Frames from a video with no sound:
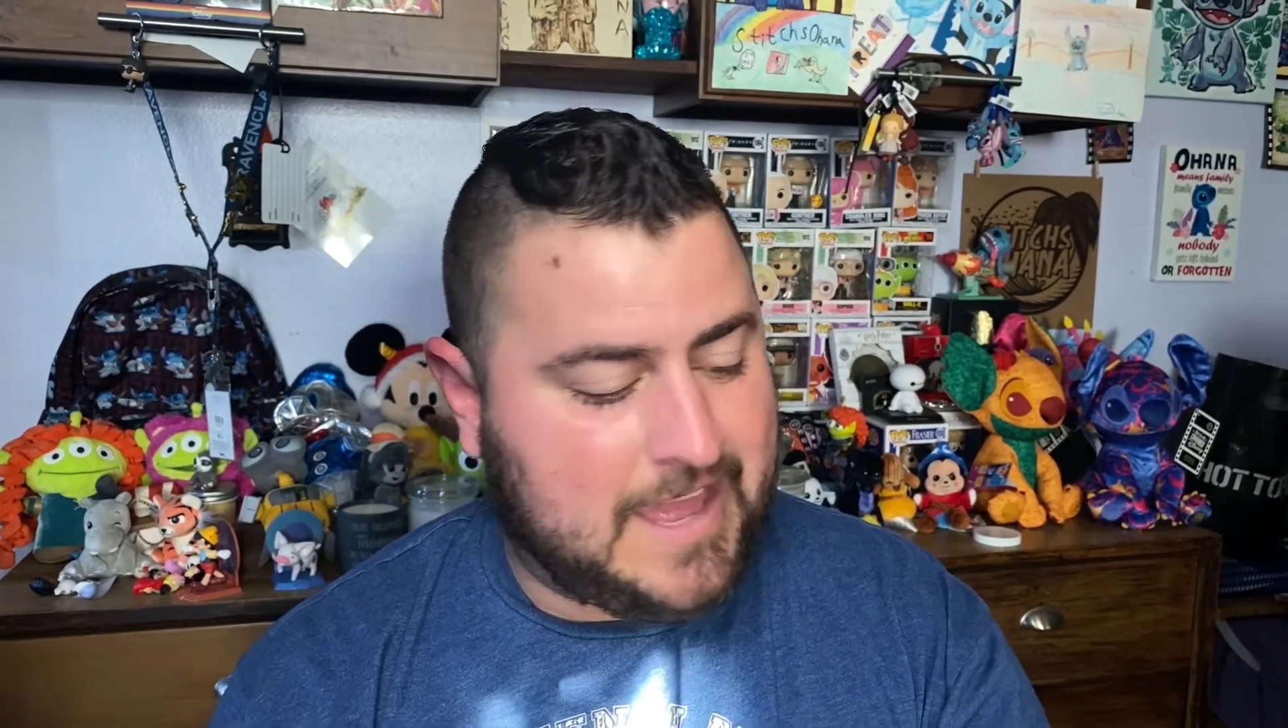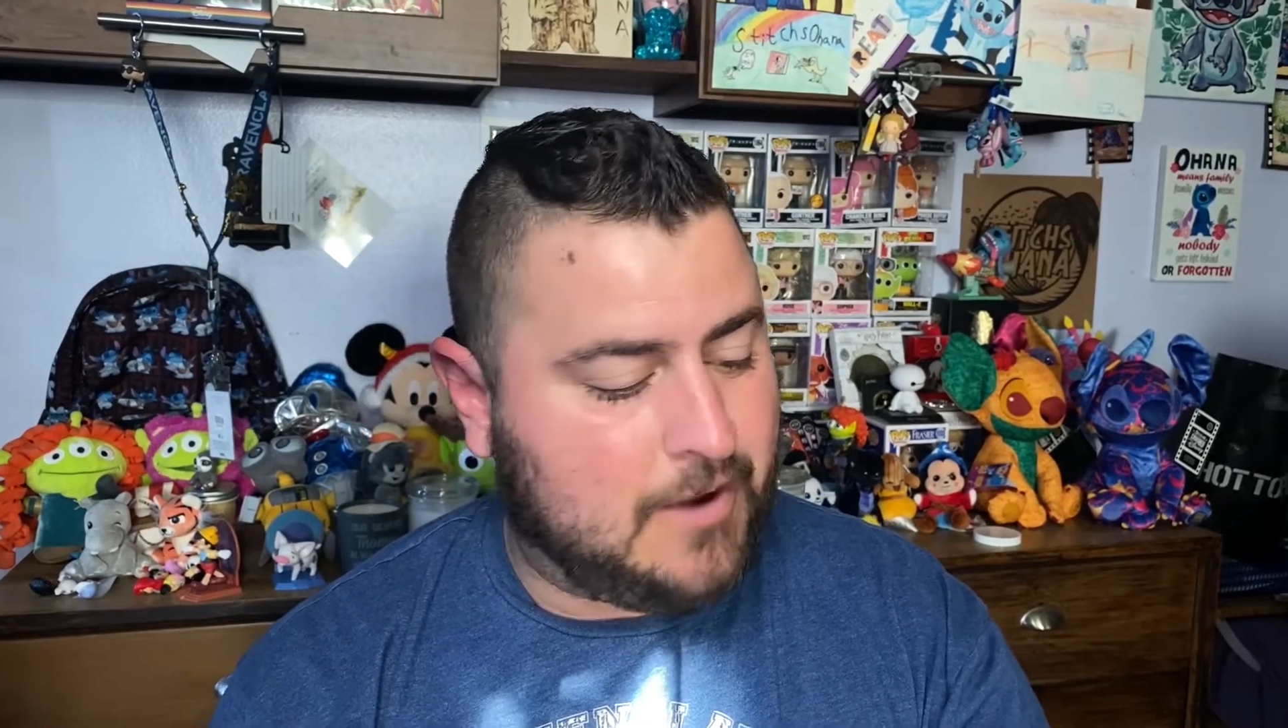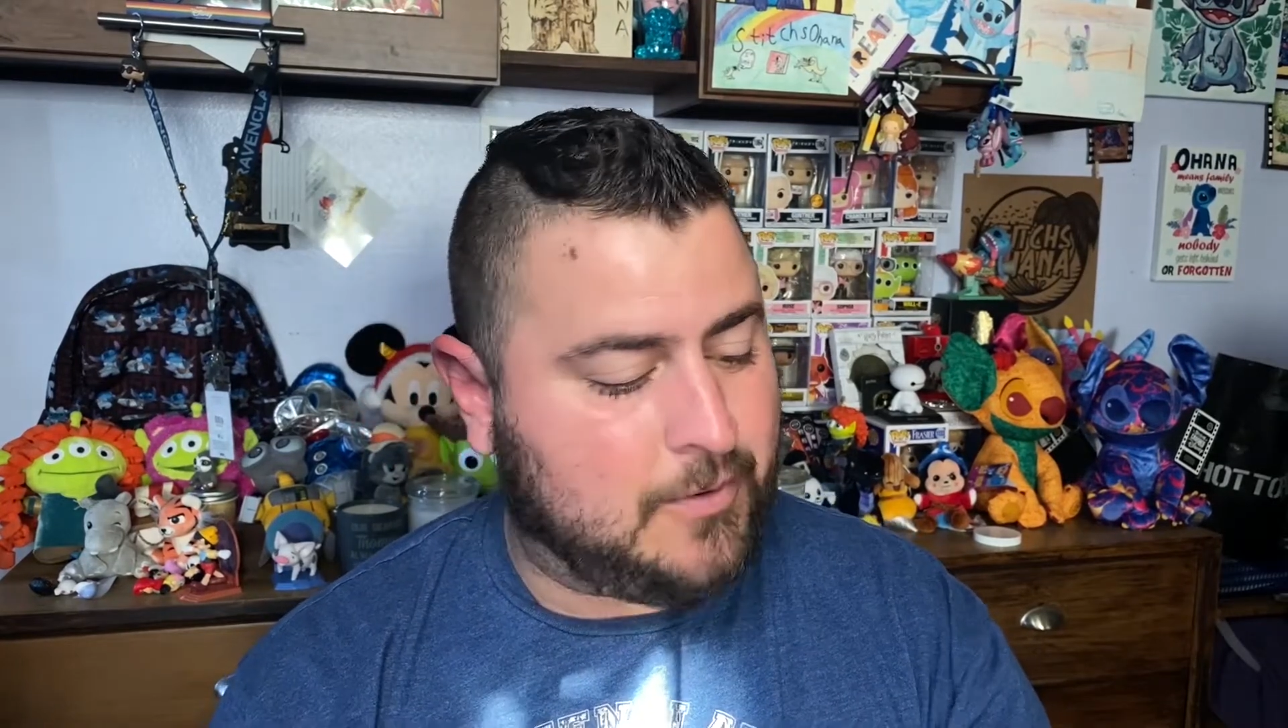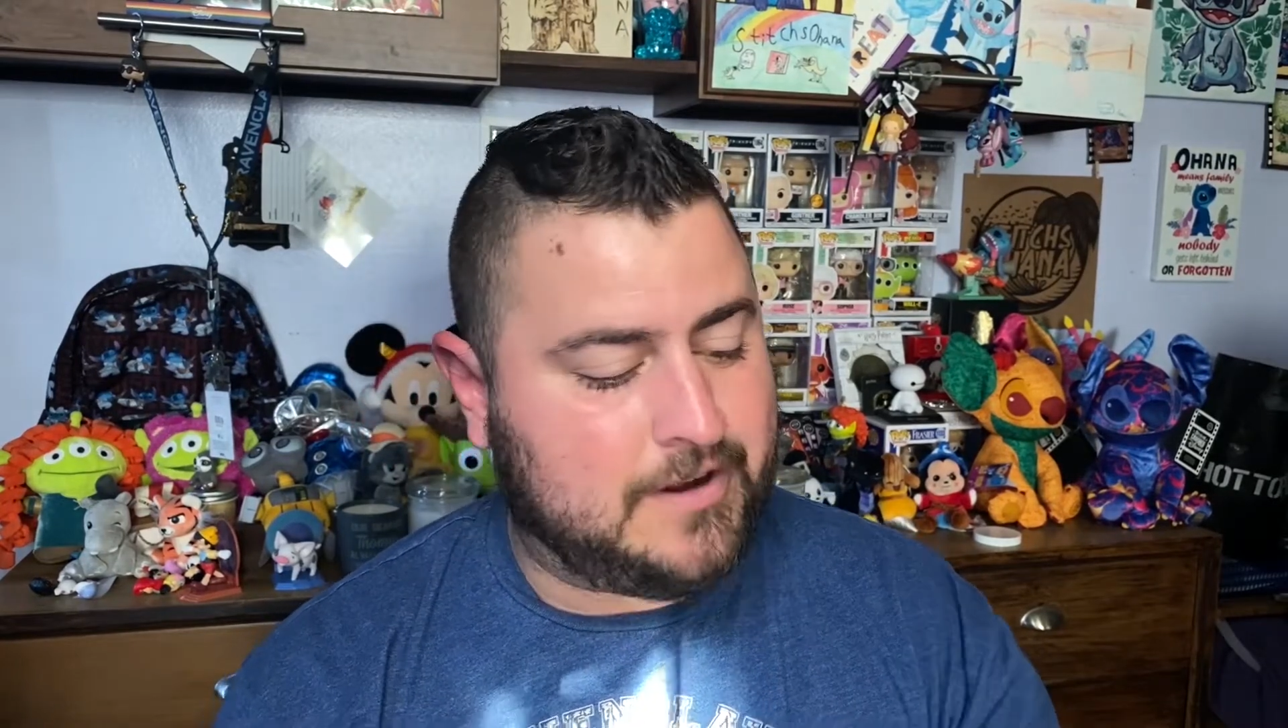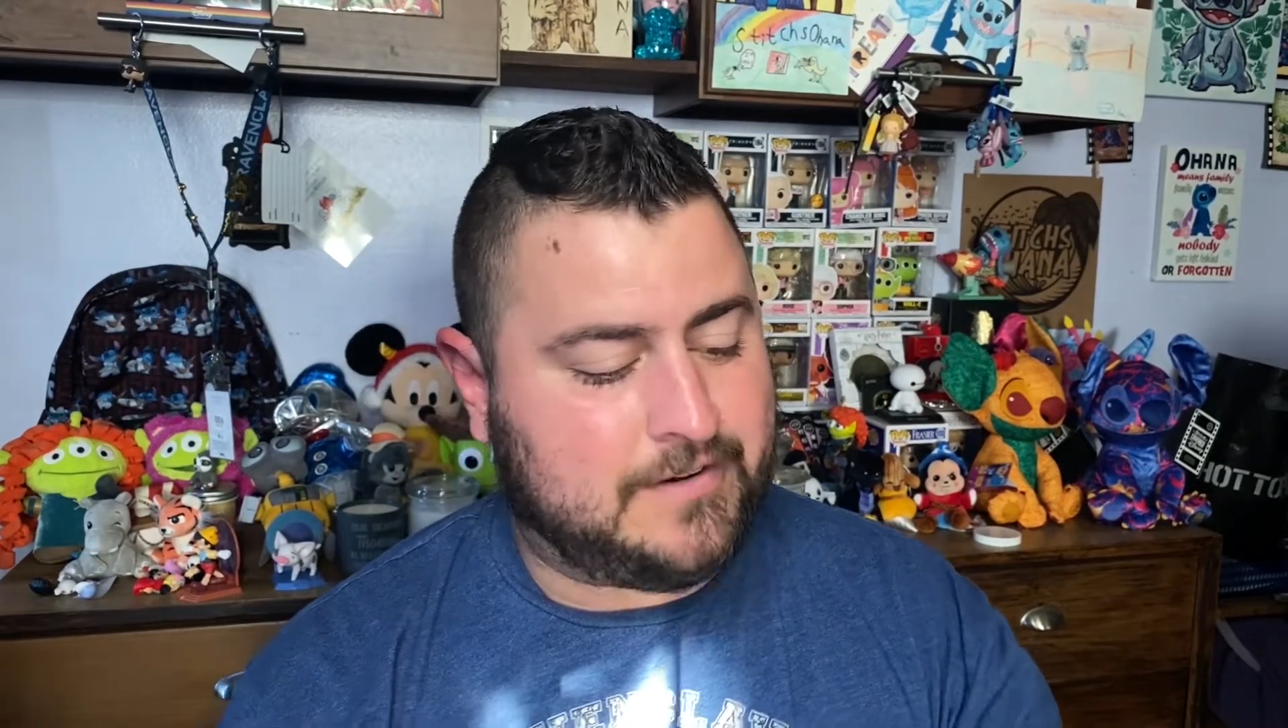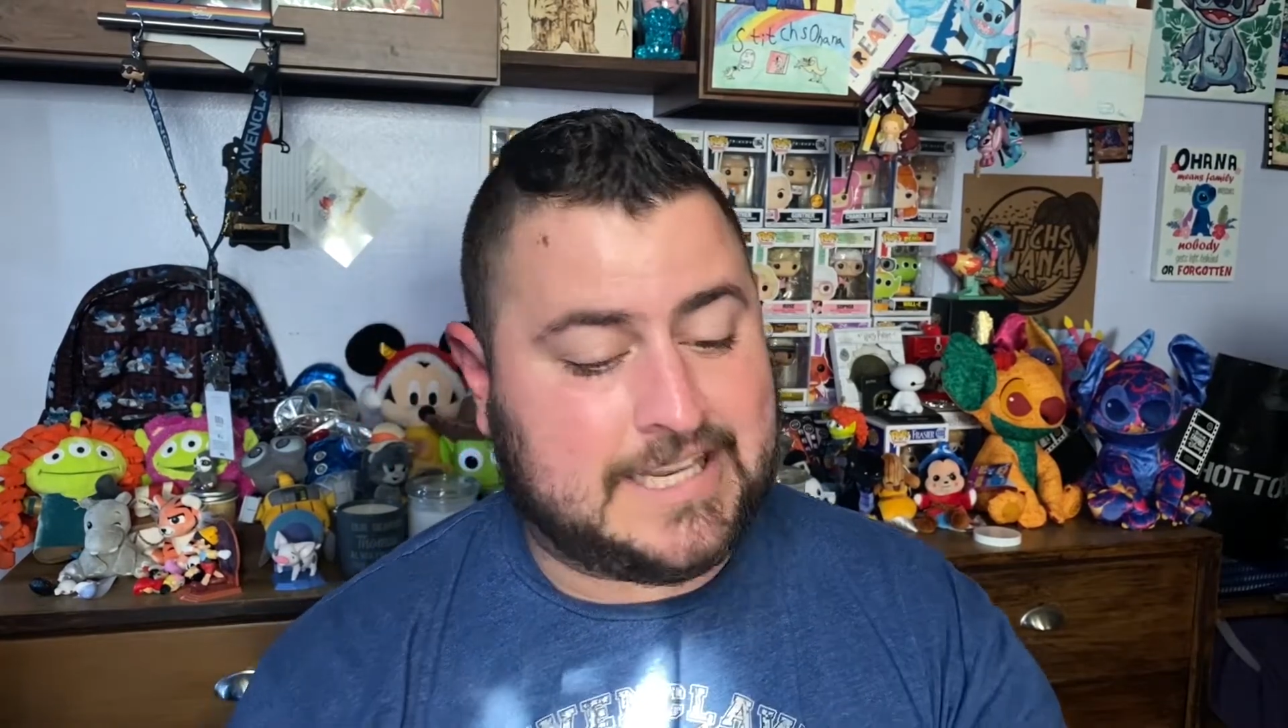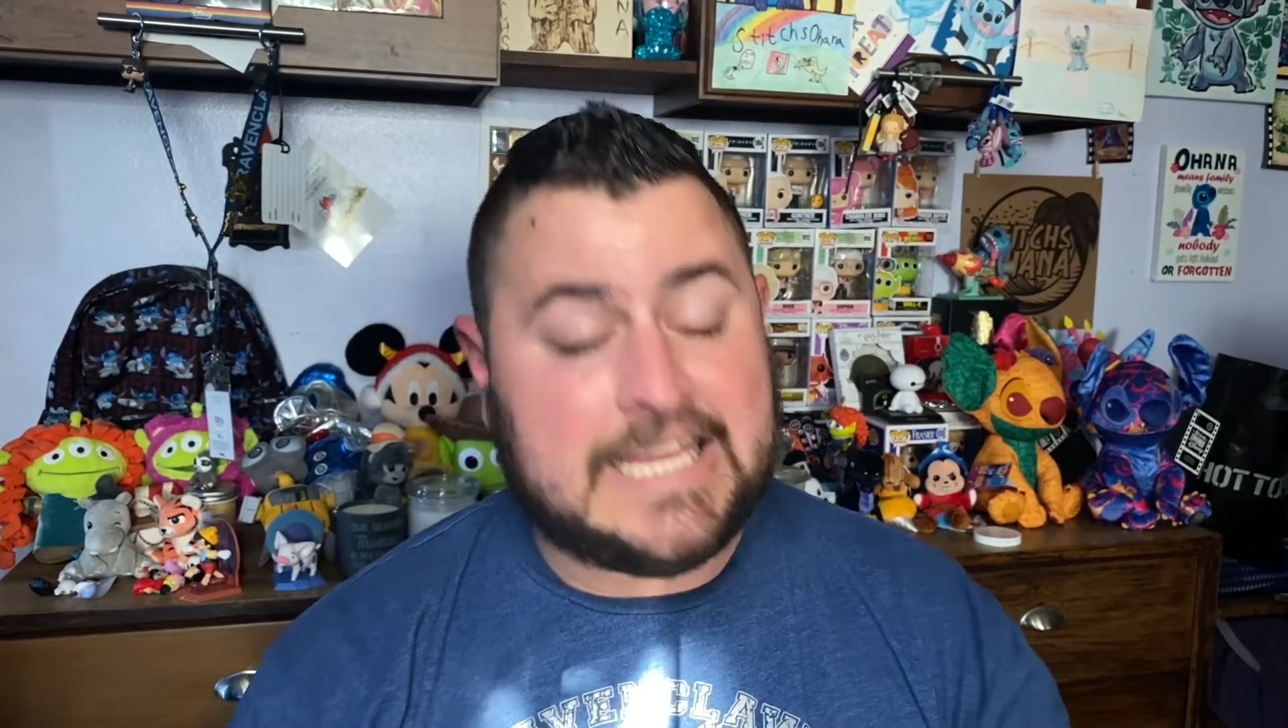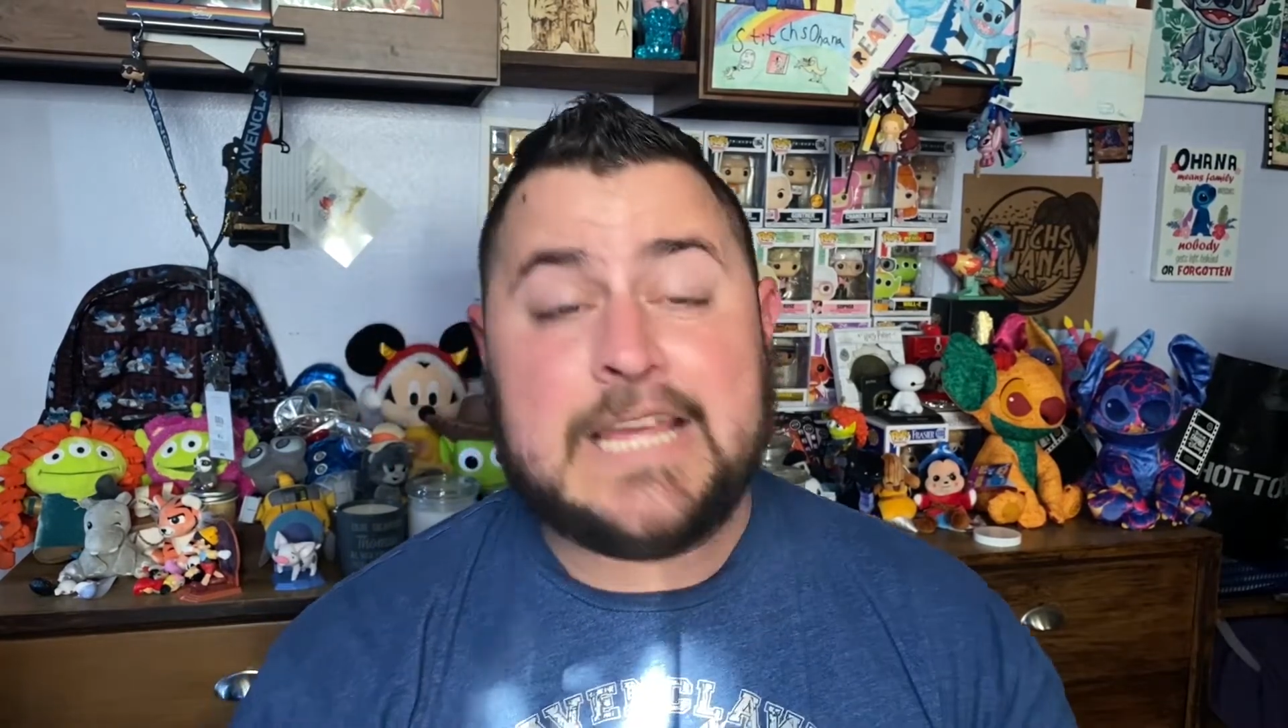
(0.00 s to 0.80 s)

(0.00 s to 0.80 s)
that one.